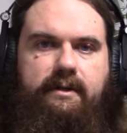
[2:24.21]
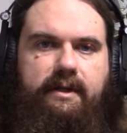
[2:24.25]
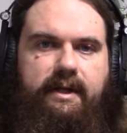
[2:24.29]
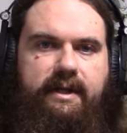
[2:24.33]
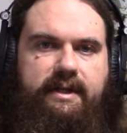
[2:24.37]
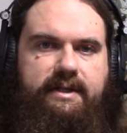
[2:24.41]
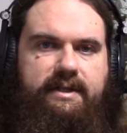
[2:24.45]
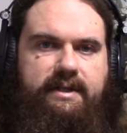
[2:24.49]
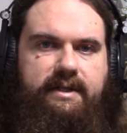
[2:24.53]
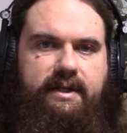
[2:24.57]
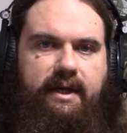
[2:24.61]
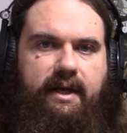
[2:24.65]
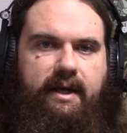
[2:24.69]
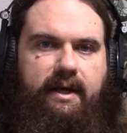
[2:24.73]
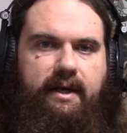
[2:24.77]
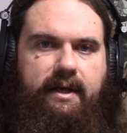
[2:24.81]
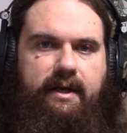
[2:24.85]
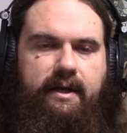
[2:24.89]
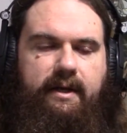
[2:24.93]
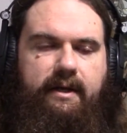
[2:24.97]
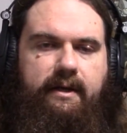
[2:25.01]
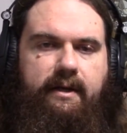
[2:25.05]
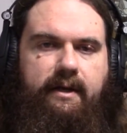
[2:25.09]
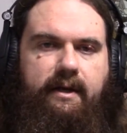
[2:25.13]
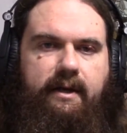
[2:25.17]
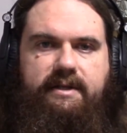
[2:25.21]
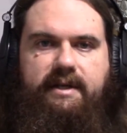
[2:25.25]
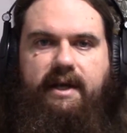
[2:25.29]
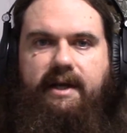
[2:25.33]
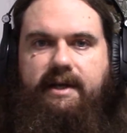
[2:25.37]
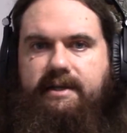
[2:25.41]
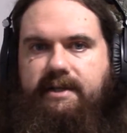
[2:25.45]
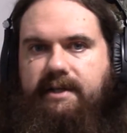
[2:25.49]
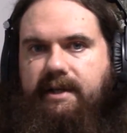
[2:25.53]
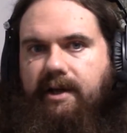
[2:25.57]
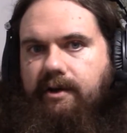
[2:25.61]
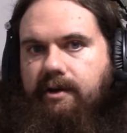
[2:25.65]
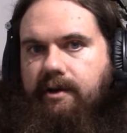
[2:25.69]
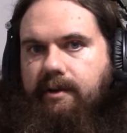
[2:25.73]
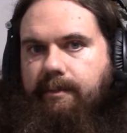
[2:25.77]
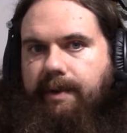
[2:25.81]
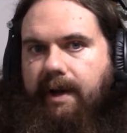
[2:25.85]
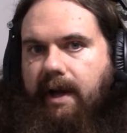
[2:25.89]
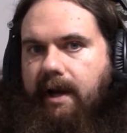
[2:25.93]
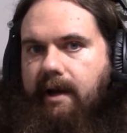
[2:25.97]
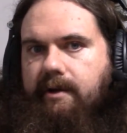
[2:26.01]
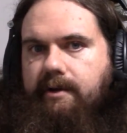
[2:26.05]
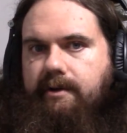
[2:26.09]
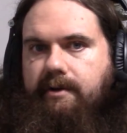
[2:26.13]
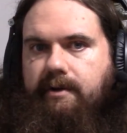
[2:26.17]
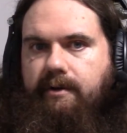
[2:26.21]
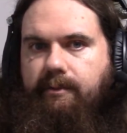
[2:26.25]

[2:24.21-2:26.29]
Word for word: let's say, test out a pattern.